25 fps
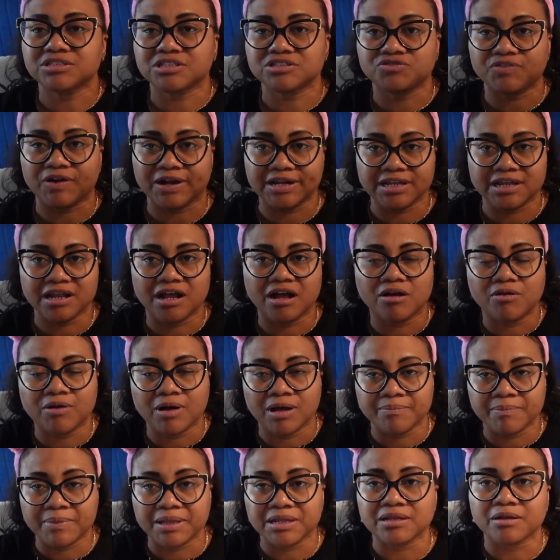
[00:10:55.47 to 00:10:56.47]
because right now
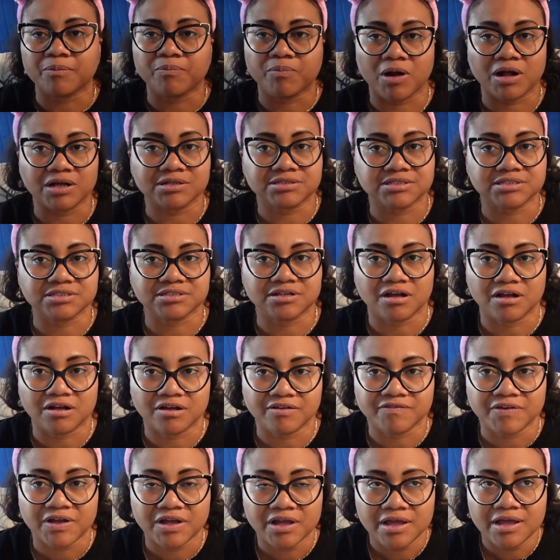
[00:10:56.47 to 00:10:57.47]
I'm in the process
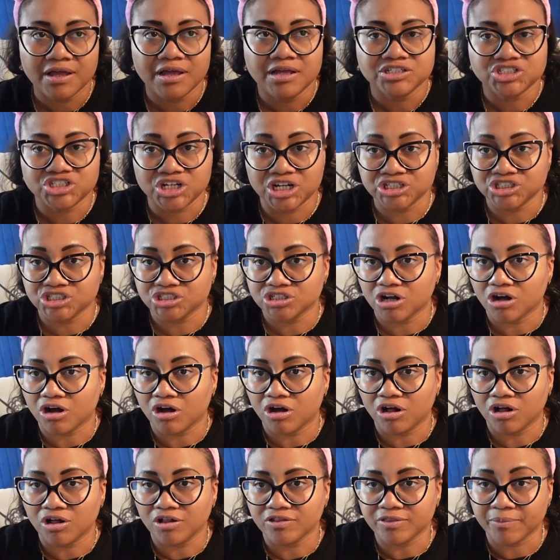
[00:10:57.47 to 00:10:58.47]
of changing
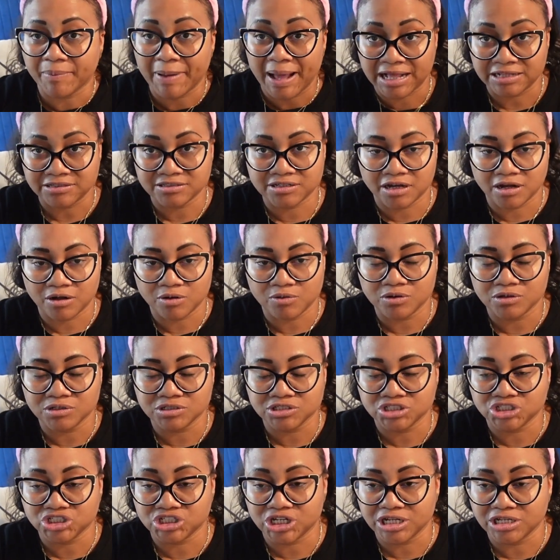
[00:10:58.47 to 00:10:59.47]
all the bath
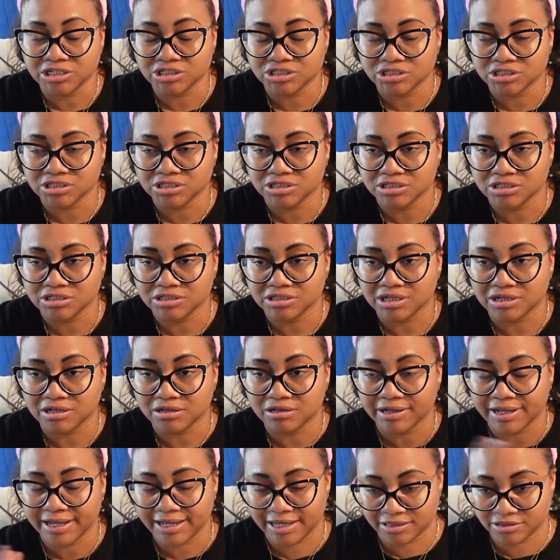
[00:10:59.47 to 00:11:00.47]
towels, changing
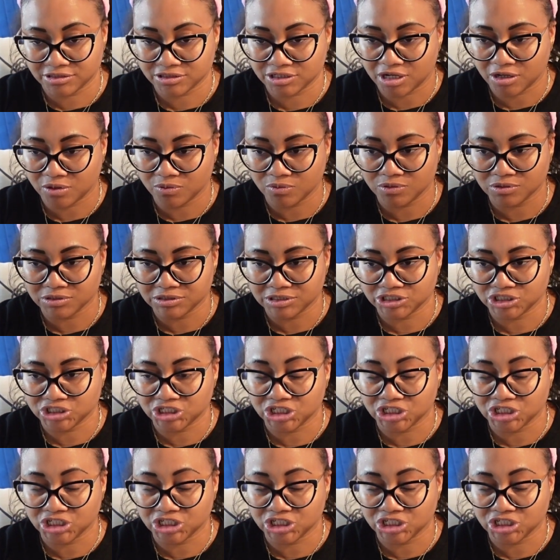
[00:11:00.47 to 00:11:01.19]
the hand towels, and